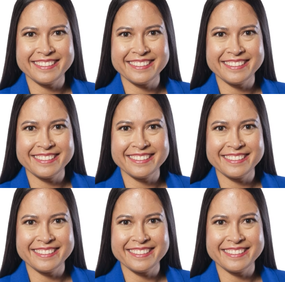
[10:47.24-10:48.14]

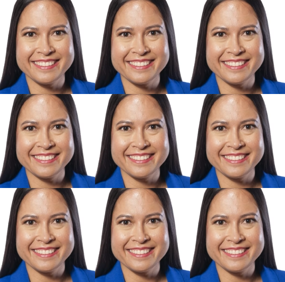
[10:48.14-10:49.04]

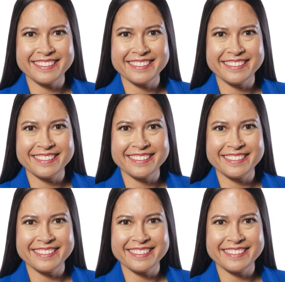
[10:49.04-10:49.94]

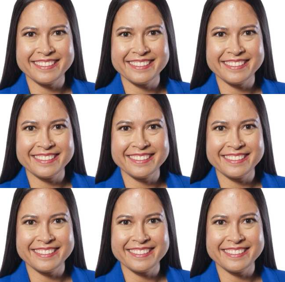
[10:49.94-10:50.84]

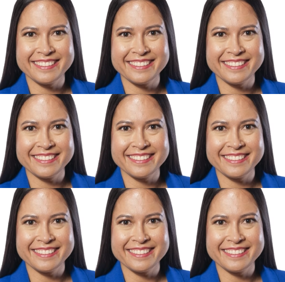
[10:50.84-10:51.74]

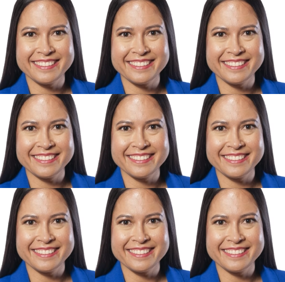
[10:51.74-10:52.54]
This is a still picture; no speech is visible.